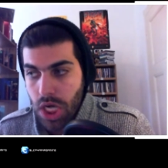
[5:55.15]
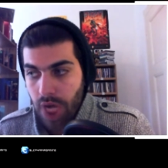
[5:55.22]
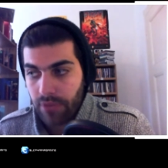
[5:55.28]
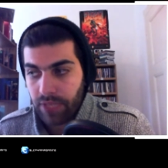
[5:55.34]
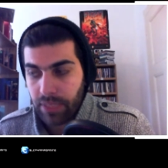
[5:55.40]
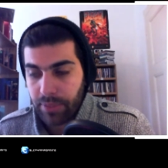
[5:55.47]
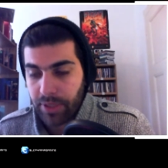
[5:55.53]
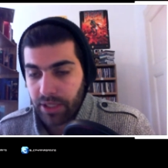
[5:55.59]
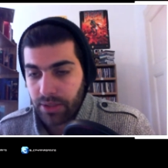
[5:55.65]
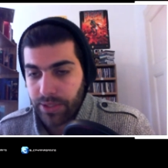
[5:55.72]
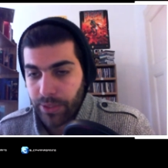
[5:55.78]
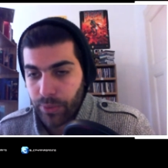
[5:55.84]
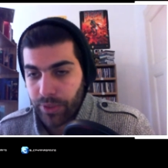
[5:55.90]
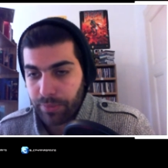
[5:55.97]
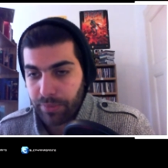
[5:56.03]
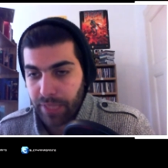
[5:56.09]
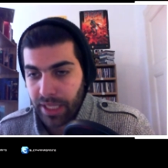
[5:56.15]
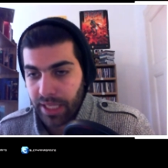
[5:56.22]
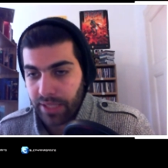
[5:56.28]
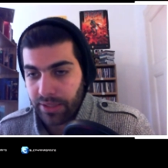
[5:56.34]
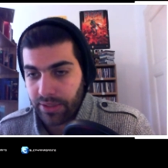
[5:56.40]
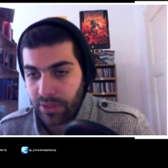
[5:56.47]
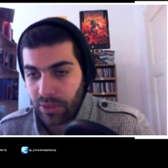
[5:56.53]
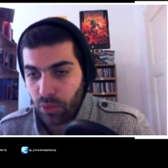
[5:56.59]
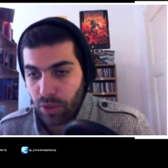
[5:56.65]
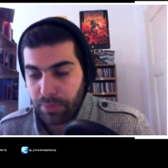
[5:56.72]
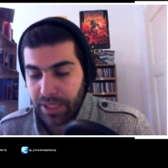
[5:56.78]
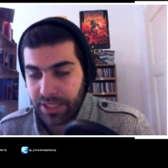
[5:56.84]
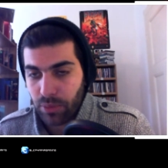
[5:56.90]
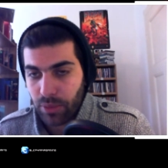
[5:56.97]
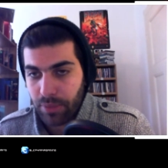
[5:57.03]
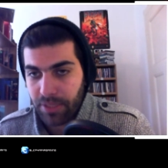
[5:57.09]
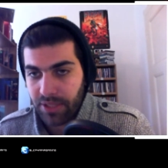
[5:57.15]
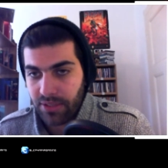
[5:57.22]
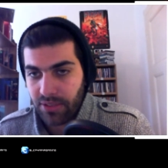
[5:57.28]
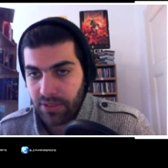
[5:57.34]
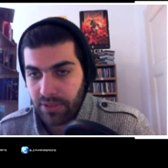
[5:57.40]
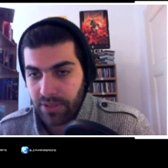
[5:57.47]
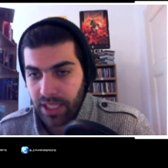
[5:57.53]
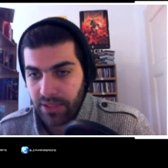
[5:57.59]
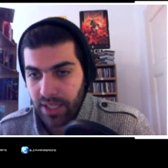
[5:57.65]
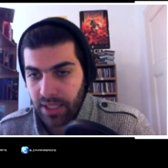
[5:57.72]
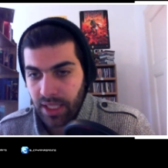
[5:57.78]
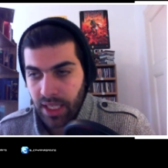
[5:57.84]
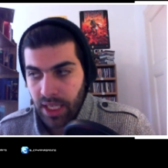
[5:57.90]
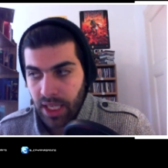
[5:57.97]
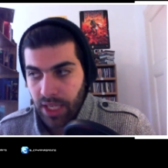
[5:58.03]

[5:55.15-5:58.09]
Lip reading: Flame Tongue Totem and Rock Biter Weapon and stuff like that.